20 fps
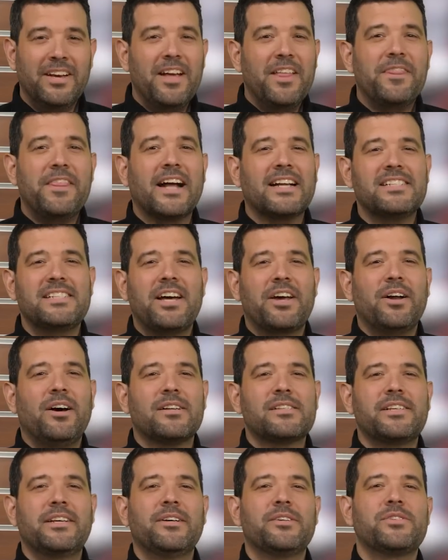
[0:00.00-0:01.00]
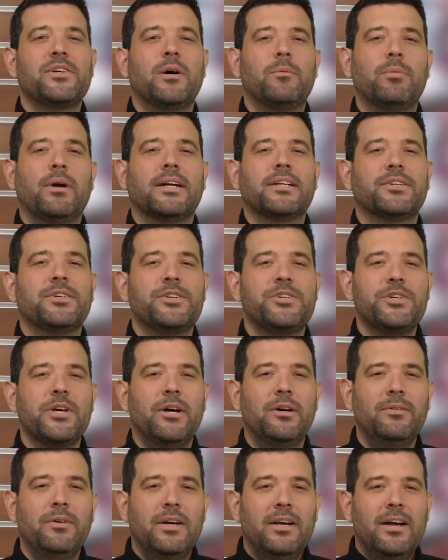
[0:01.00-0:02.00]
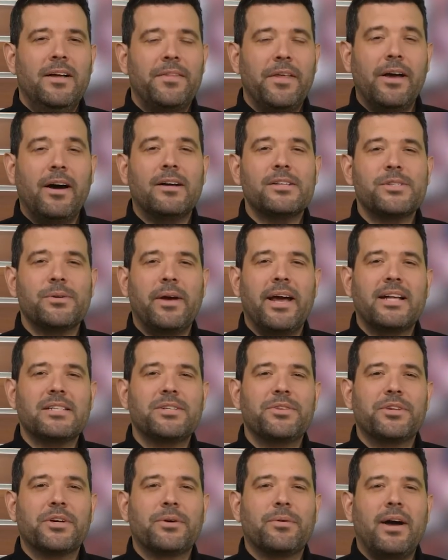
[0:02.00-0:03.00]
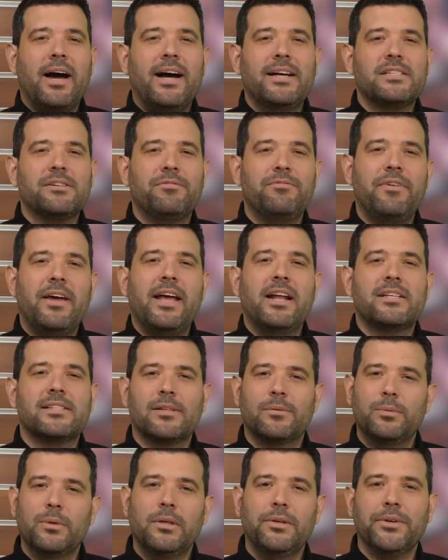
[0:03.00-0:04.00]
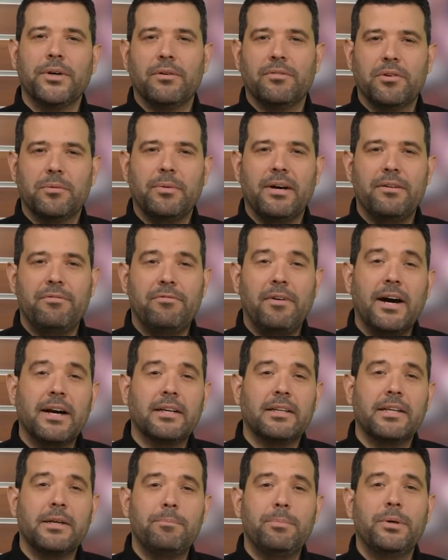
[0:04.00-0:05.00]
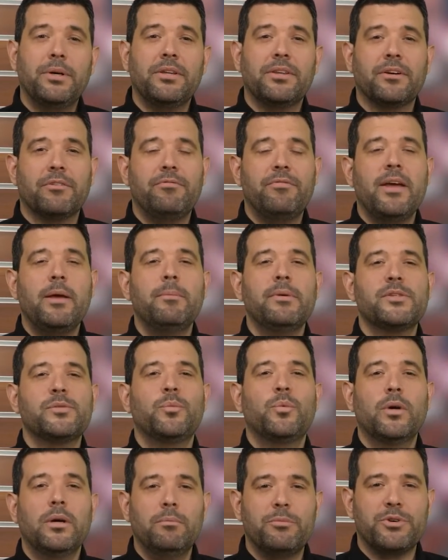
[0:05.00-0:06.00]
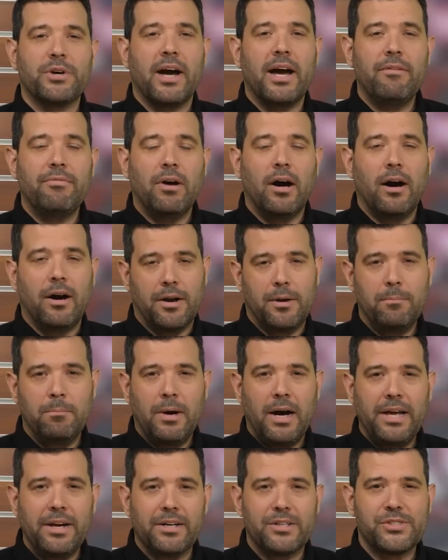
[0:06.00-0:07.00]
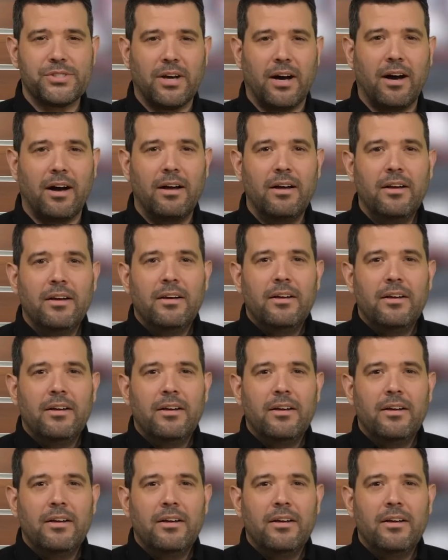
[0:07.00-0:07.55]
That's not all Skilsaw brought to the show. They also answered the cries of fans the world over by finally putting their famous worm drive on a miter saw.